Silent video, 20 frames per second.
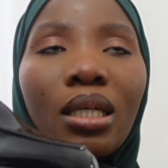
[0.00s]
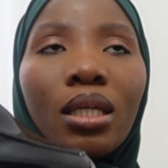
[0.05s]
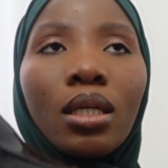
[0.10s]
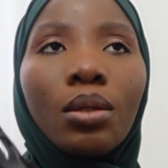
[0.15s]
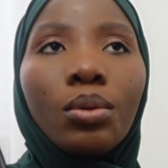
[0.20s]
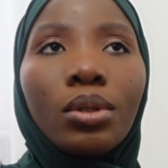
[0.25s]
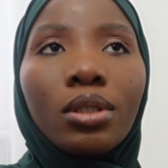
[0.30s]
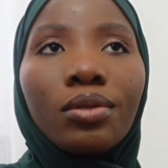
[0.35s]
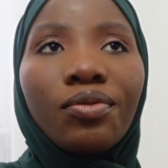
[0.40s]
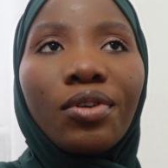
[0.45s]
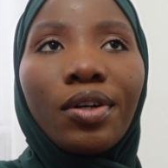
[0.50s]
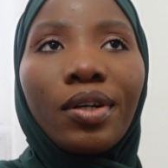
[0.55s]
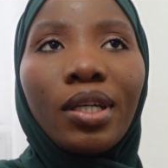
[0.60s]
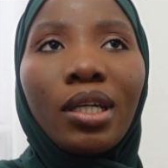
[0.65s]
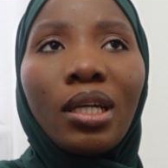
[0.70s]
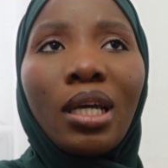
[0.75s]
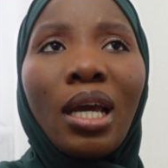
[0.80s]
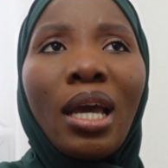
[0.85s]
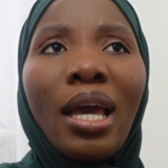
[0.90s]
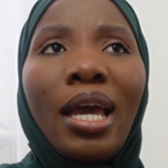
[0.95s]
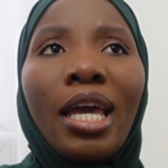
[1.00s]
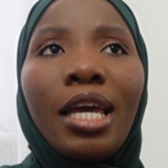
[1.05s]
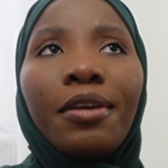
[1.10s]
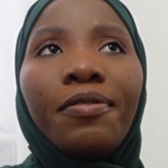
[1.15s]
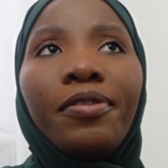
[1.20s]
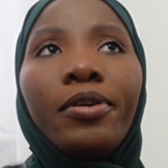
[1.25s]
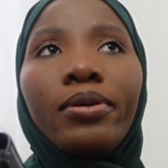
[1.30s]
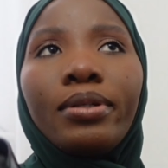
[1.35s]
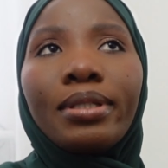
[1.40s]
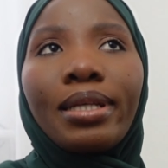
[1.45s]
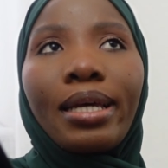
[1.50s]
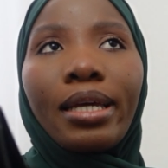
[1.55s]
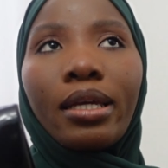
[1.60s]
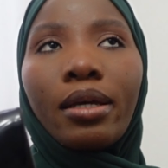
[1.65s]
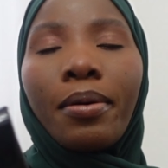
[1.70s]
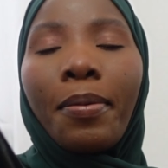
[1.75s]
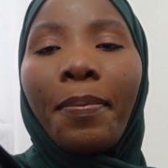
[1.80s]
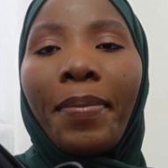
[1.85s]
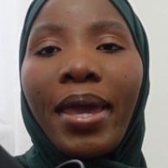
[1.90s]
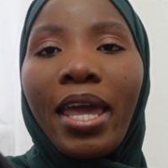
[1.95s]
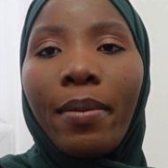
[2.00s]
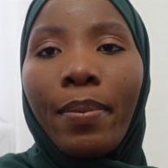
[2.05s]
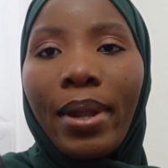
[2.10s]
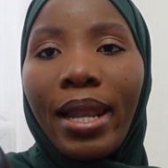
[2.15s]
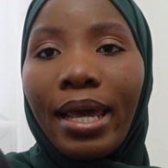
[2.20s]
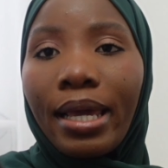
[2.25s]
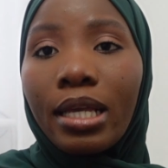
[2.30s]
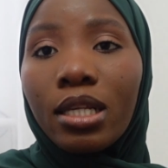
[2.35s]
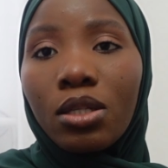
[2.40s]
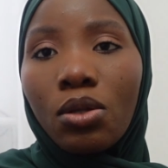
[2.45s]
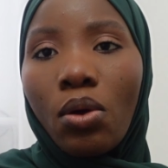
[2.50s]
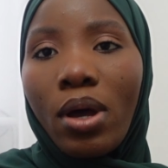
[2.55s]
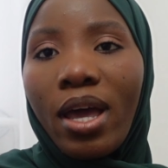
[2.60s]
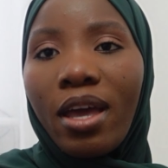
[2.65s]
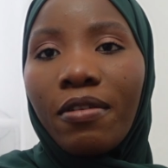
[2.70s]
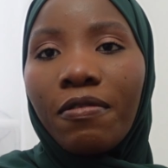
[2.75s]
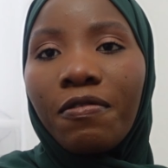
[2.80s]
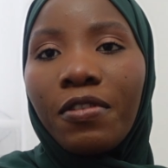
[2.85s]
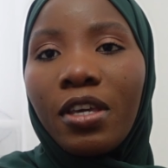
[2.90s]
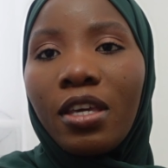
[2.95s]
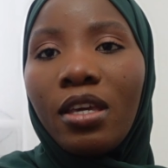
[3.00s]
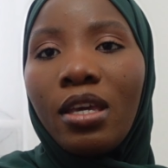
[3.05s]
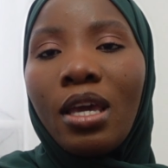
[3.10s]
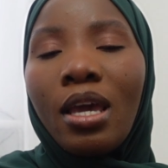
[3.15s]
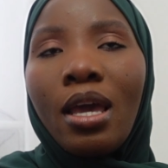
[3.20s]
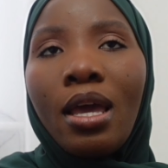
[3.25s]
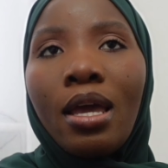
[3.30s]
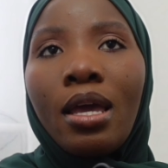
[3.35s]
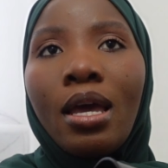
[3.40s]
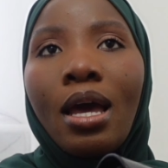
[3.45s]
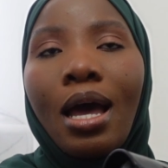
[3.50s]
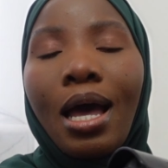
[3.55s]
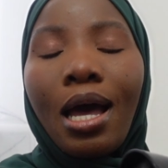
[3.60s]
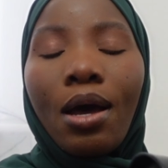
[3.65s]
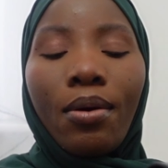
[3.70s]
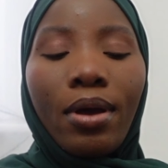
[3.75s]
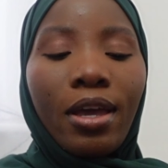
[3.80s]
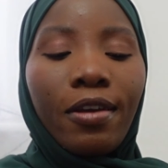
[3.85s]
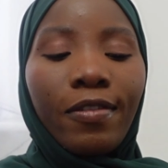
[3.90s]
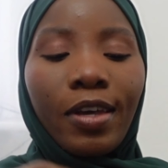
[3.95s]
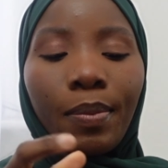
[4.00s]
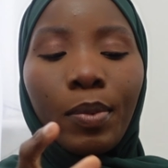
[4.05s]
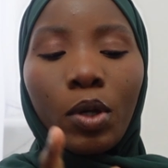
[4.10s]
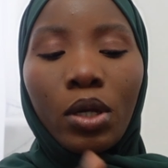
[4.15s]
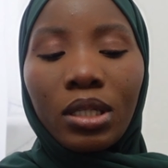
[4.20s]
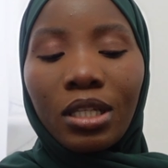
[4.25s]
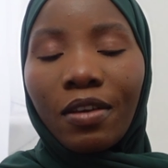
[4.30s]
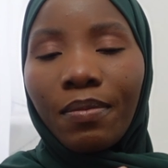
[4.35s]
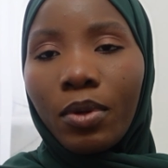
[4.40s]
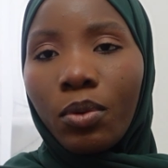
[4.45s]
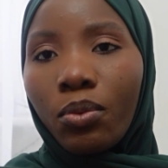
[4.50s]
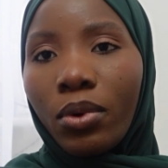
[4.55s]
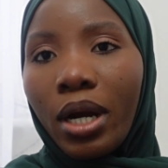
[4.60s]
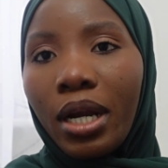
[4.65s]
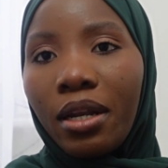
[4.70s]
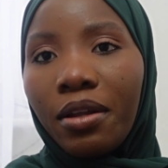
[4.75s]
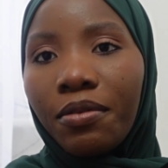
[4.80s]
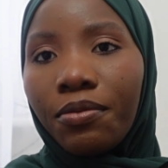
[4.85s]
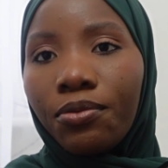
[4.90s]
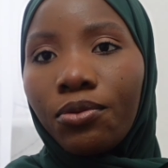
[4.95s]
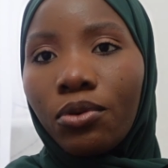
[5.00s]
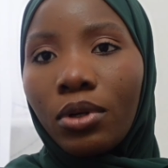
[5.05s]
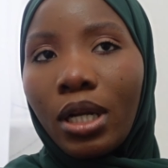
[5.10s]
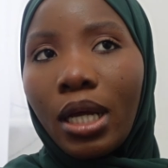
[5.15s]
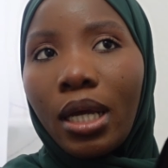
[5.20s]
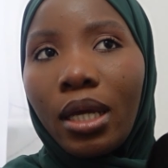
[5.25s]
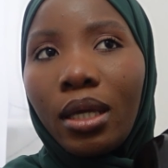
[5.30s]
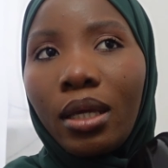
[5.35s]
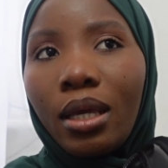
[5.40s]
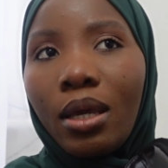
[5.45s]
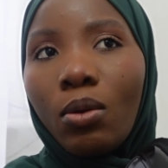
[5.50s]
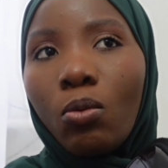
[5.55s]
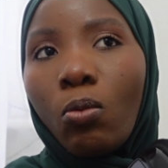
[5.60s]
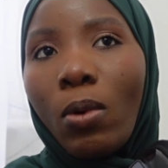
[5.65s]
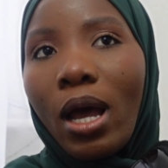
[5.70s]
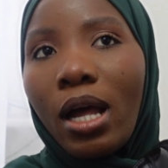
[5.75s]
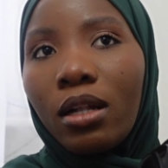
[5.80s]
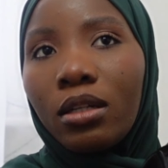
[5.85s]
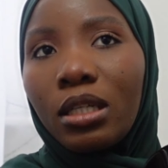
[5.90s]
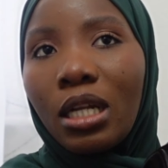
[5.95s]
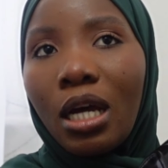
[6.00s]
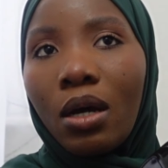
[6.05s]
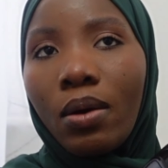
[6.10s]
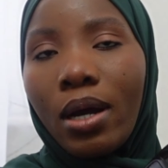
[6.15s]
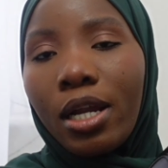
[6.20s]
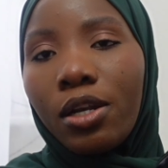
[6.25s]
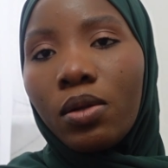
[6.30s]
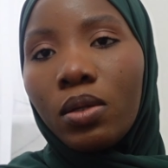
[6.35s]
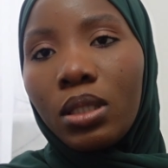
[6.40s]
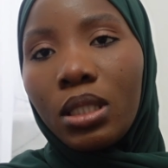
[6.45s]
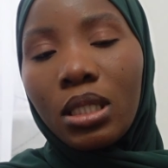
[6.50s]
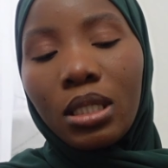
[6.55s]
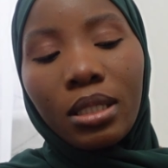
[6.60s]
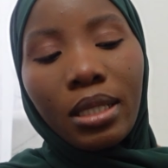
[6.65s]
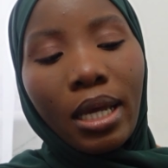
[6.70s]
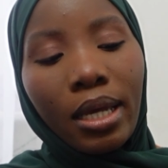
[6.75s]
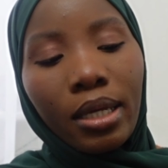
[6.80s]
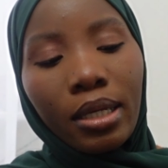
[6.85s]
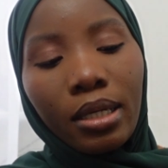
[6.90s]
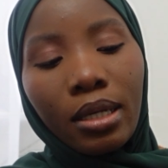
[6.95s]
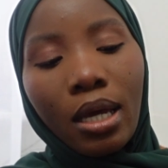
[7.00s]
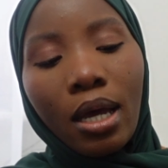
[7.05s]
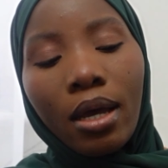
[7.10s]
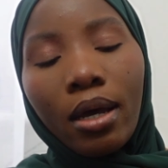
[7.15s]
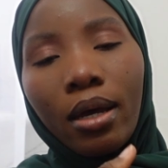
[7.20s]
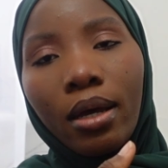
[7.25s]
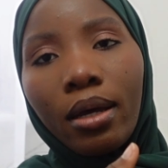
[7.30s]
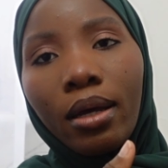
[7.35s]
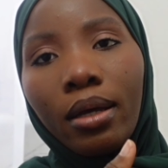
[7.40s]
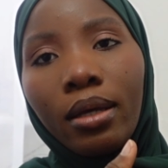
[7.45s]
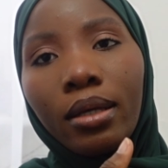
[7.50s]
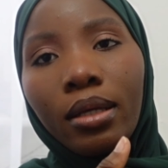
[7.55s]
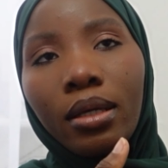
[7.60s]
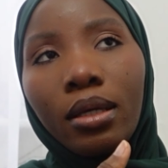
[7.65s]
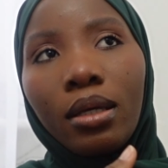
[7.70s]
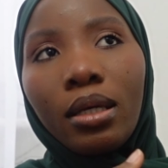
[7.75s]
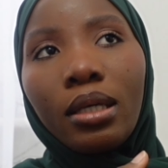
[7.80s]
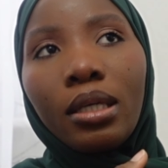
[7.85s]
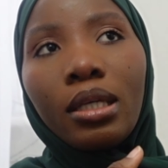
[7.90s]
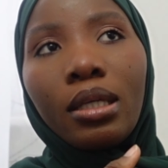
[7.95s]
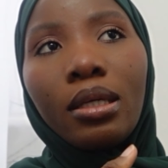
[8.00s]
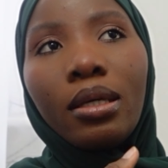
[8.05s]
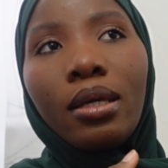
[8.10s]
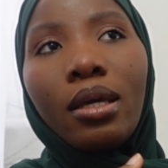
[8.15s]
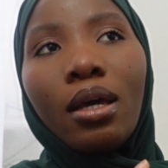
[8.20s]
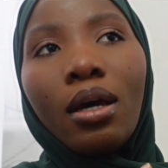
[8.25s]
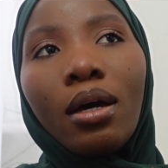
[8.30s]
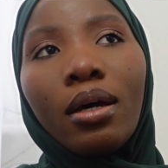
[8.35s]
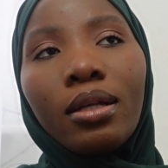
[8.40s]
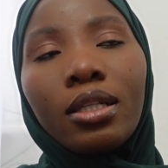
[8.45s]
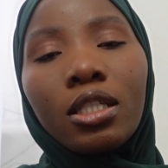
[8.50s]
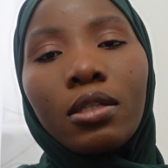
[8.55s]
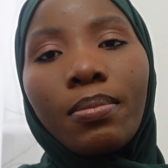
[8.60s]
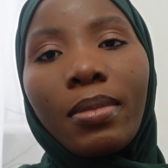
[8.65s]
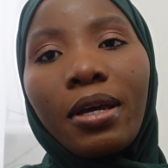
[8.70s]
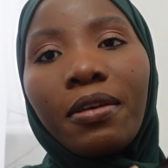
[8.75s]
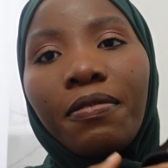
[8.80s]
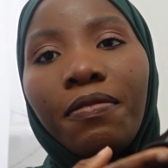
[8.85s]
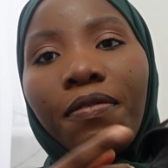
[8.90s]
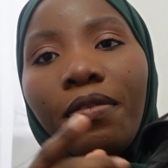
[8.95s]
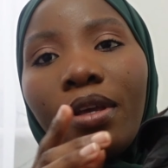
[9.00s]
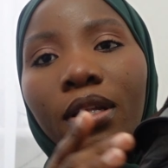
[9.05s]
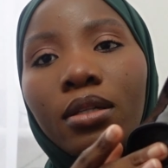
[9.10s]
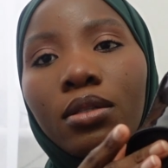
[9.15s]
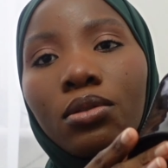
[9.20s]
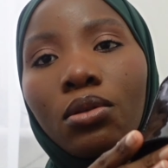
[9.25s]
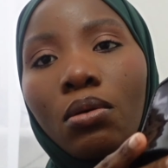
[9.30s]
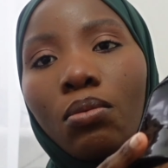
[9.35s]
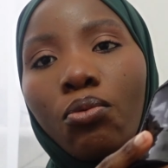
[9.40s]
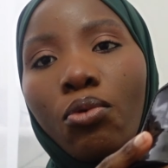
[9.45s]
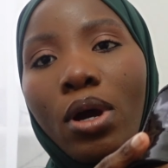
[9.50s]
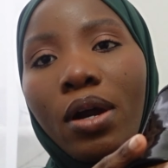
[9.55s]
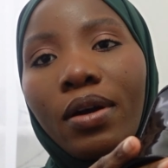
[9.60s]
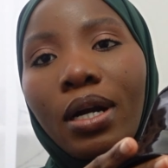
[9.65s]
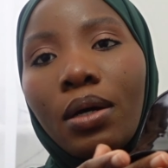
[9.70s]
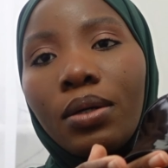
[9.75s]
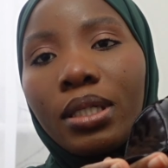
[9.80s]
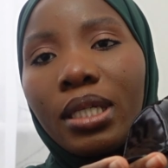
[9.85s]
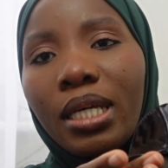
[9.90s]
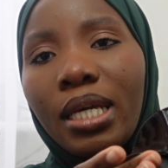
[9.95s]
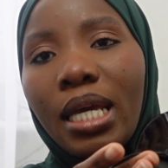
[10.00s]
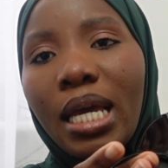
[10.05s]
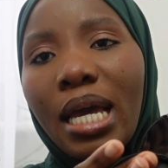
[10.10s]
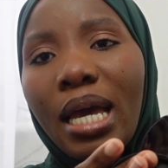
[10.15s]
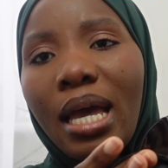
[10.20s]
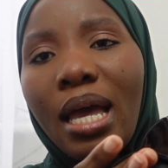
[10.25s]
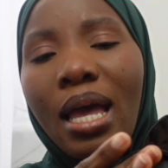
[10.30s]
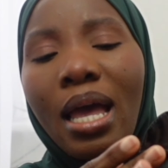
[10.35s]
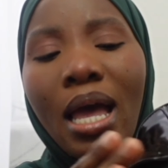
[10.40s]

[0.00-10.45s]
it was very, it feels like paper, like it's not heavy. However, because I've been wearing it for like a while now, I noticed that uh, it, it hurts my feet somewhere around here.